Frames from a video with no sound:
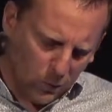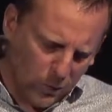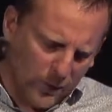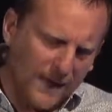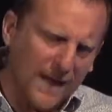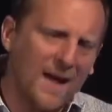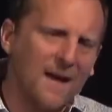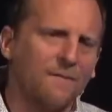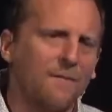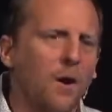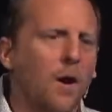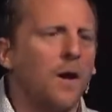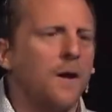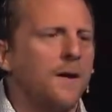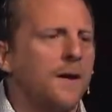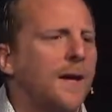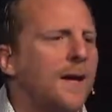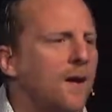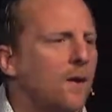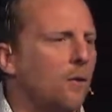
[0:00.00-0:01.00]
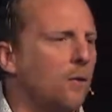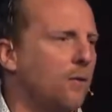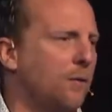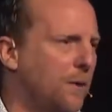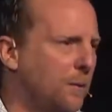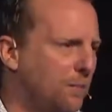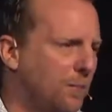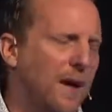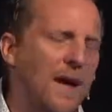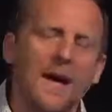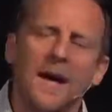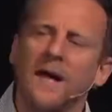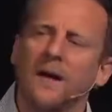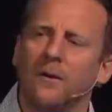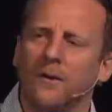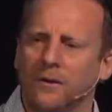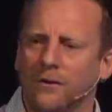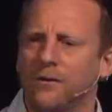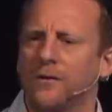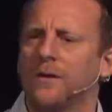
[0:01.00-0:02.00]
have unhealthy
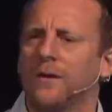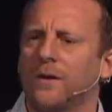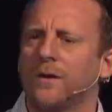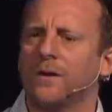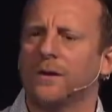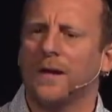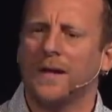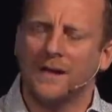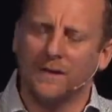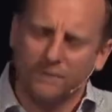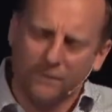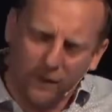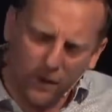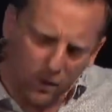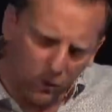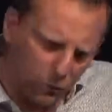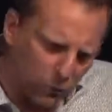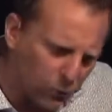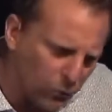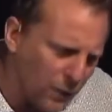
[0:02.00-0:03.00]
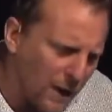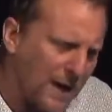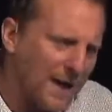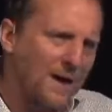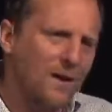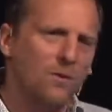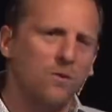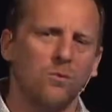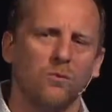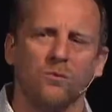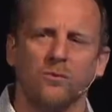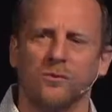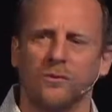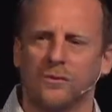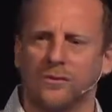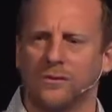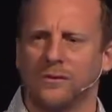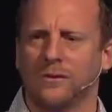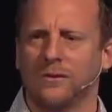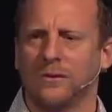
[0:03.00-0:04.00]
patterns in our life
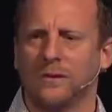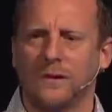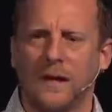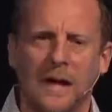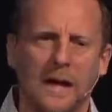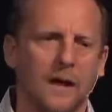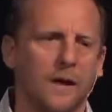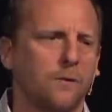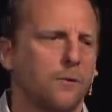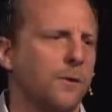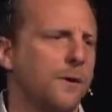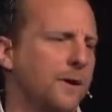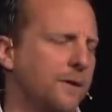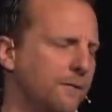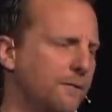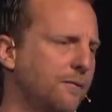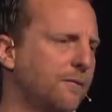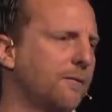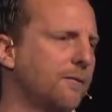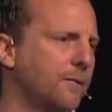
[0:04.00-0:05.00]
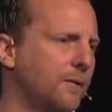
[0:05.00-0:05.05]
around that grief.